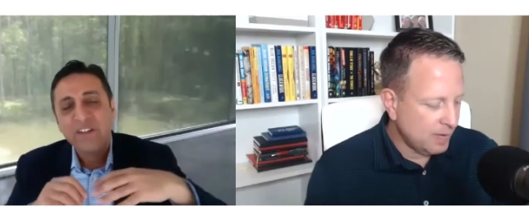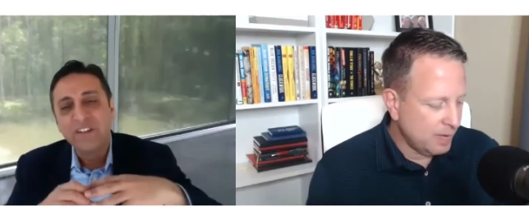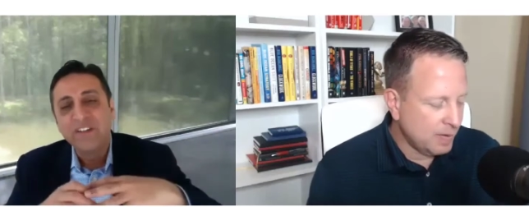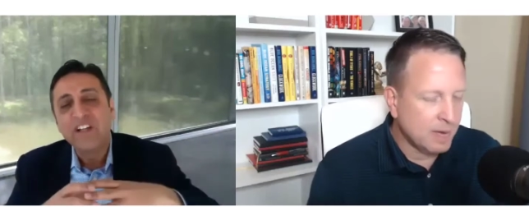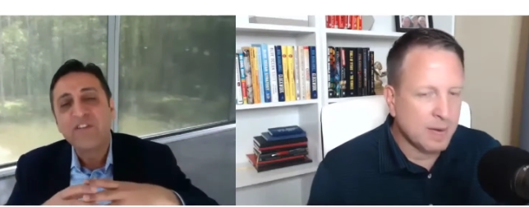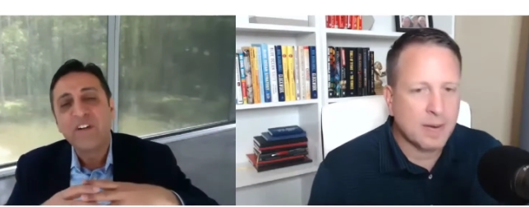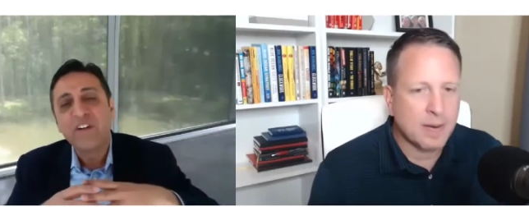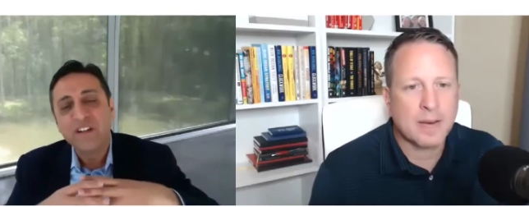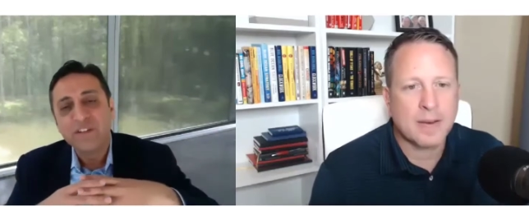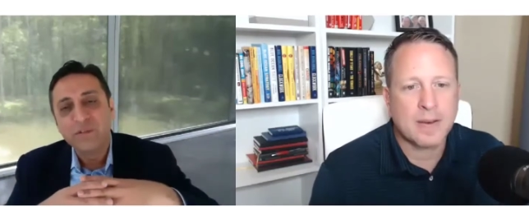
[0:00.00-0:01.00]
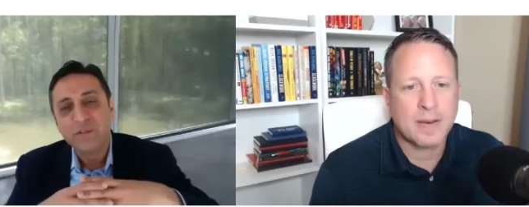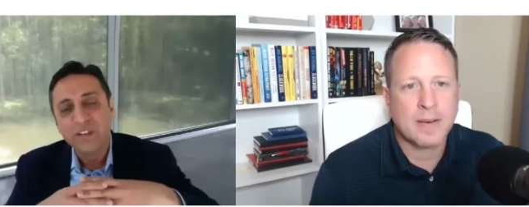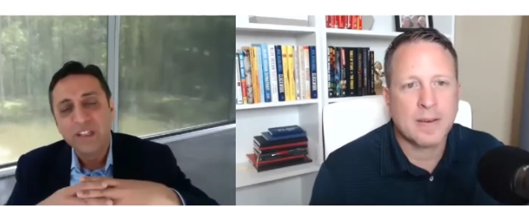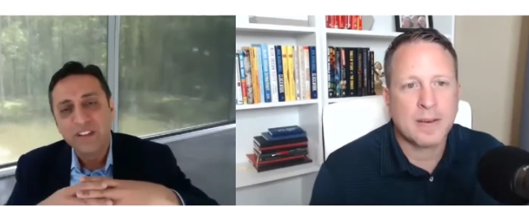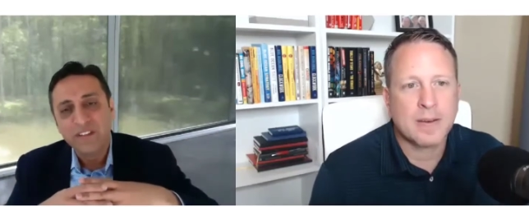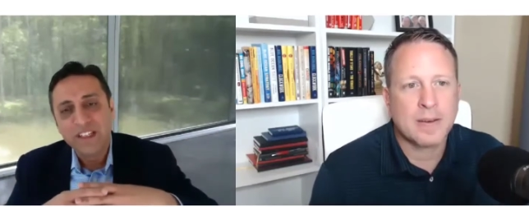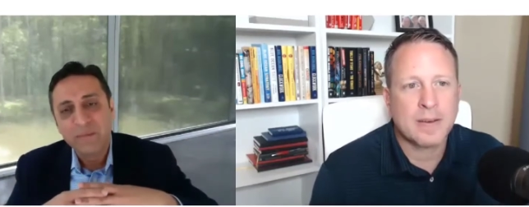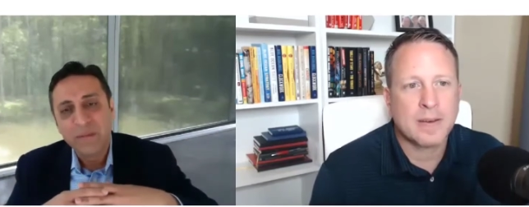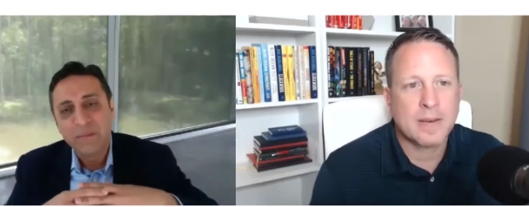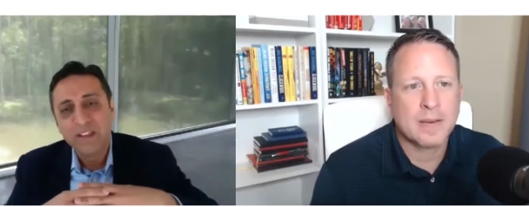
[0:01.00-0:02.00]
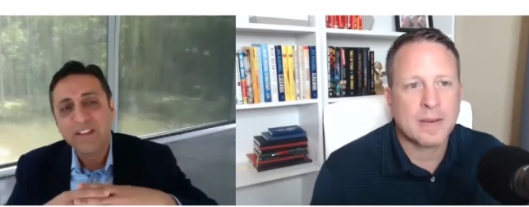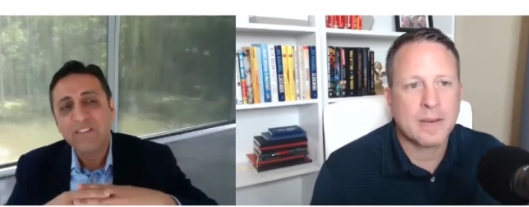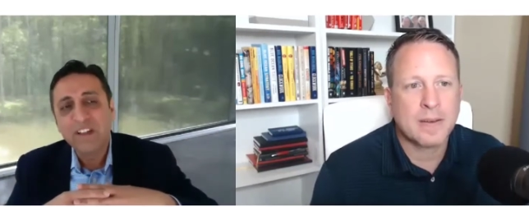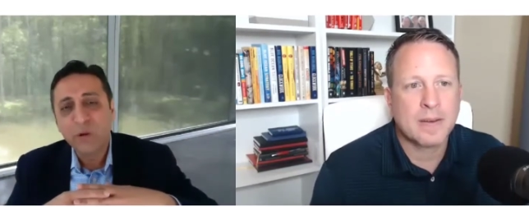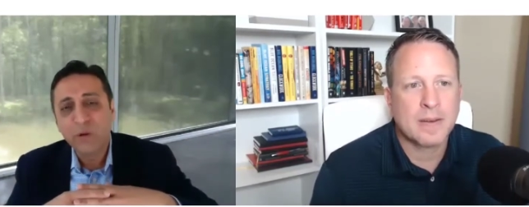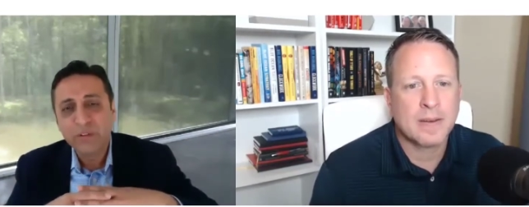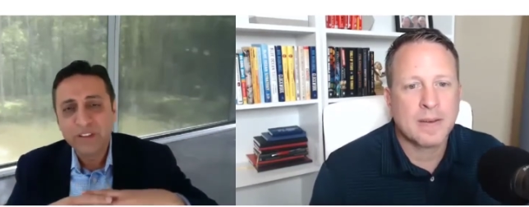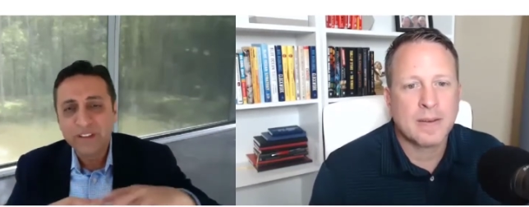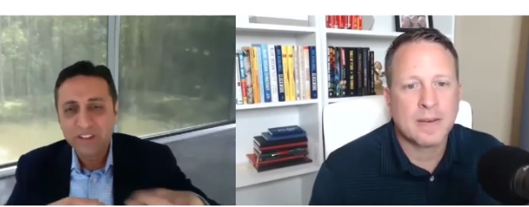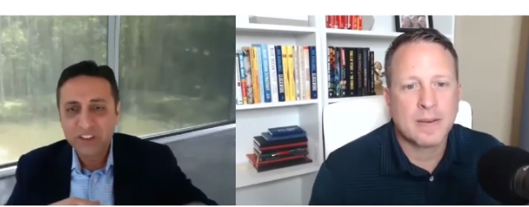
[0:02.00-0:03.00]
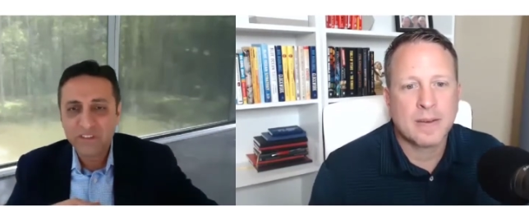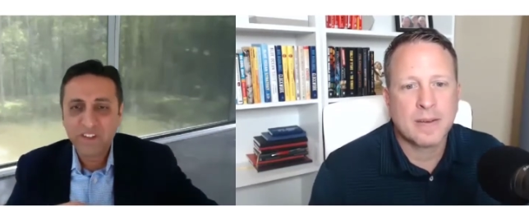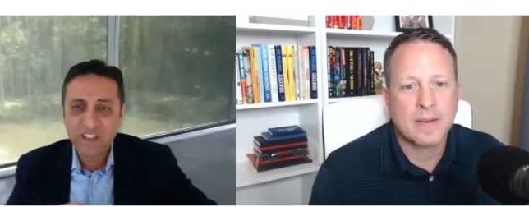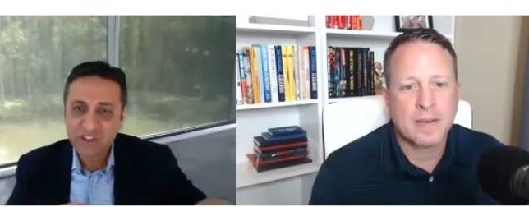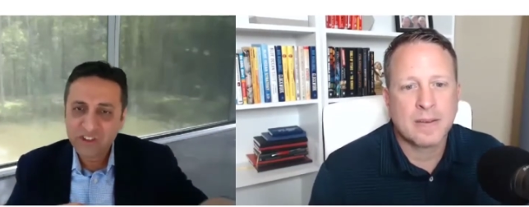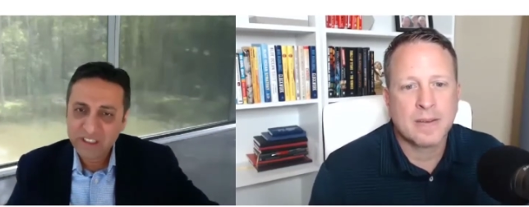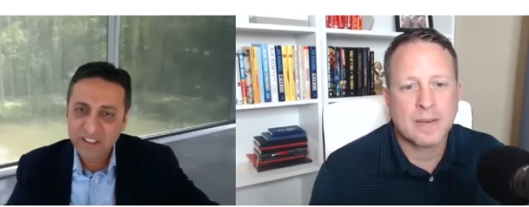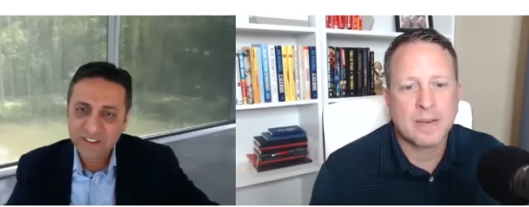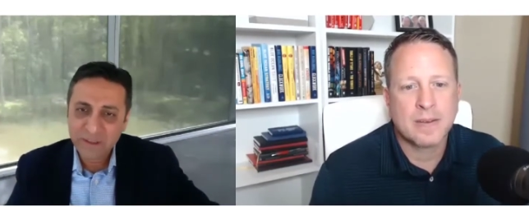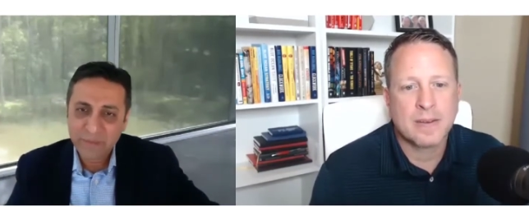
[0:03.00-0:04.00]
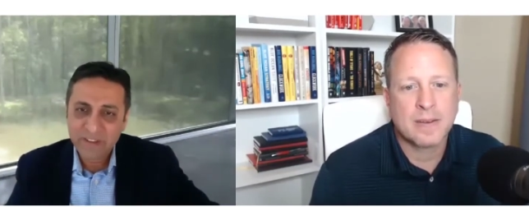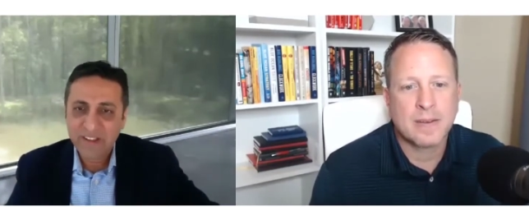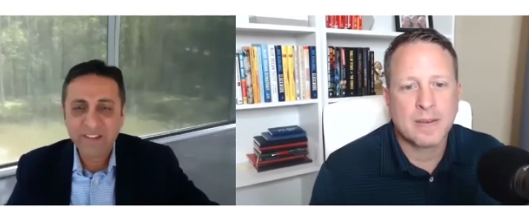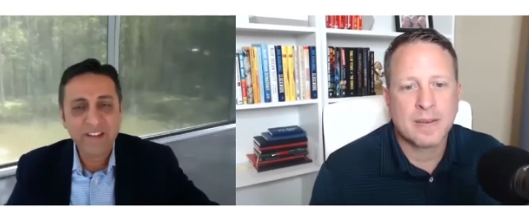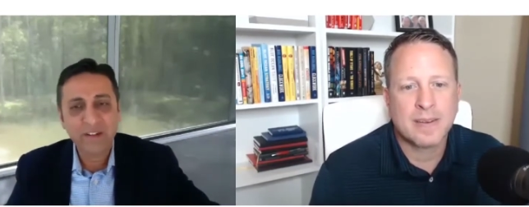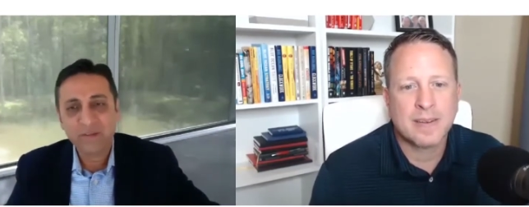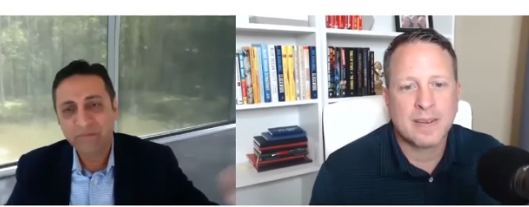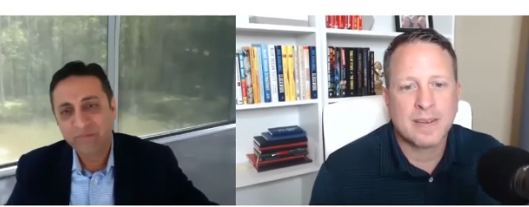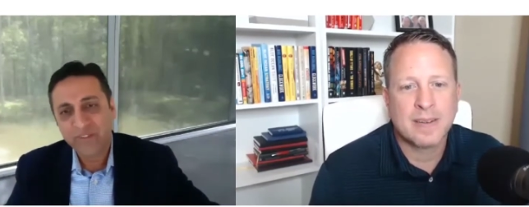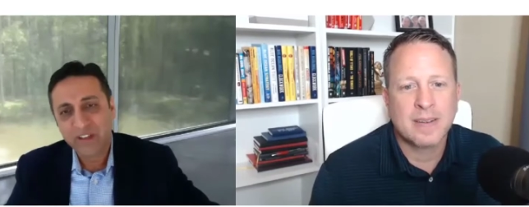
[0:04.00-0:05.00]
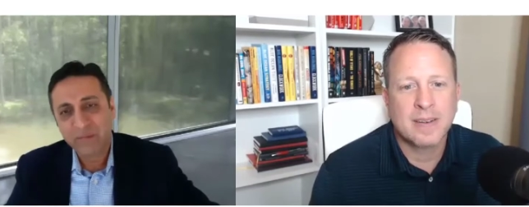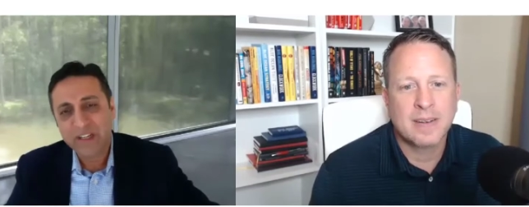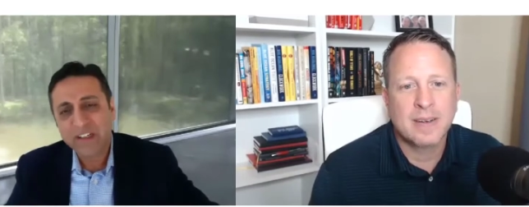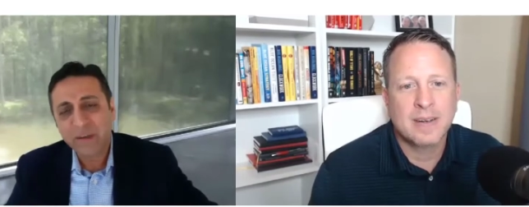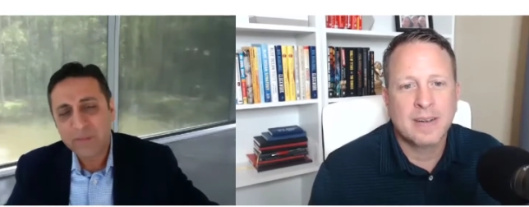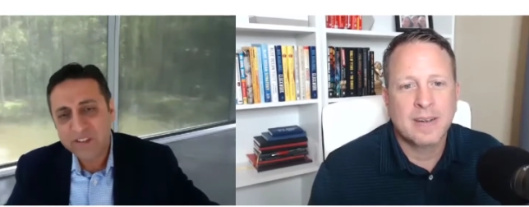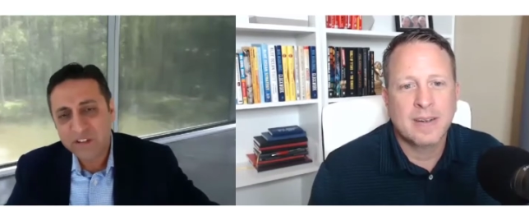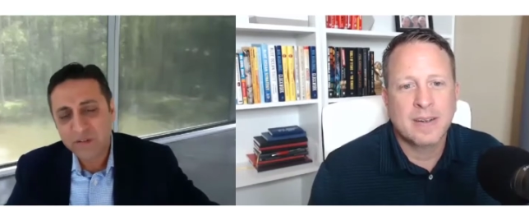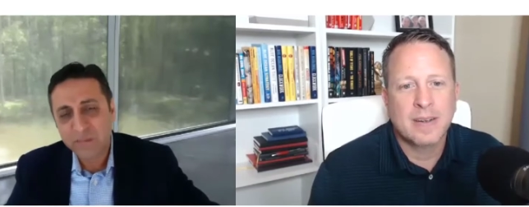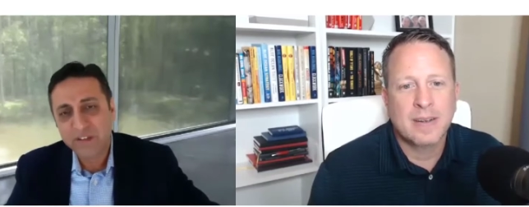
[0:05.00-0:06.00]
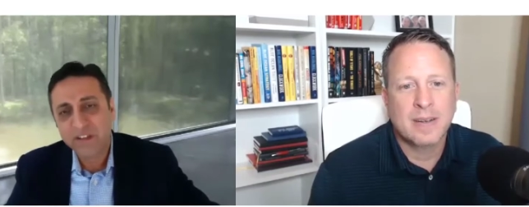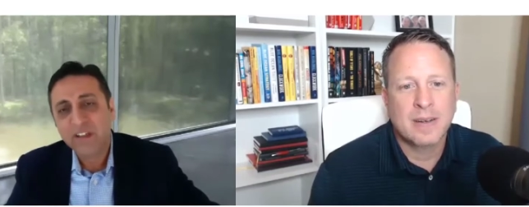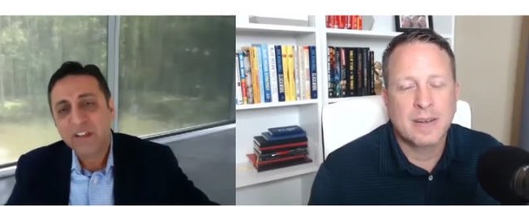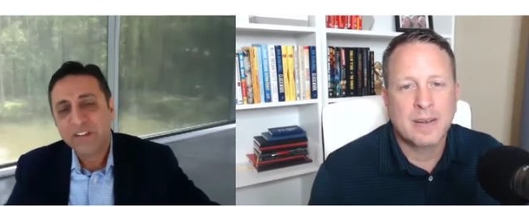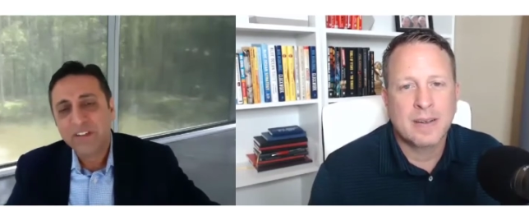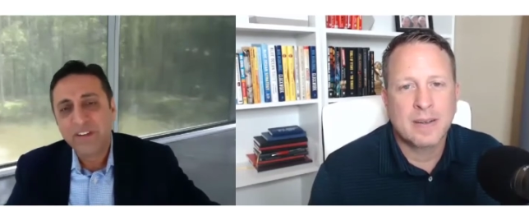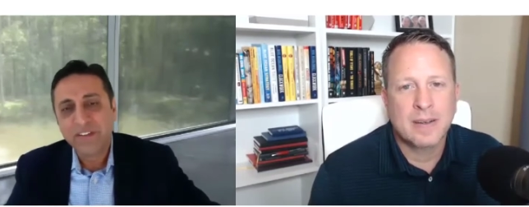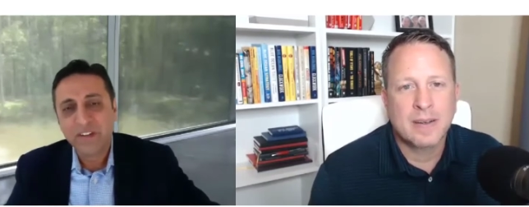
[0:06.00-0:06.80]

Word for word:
Speaker 1: So they try to get the right people. And then we also encourage them financially in some sense, you know, and many companies do it, but there is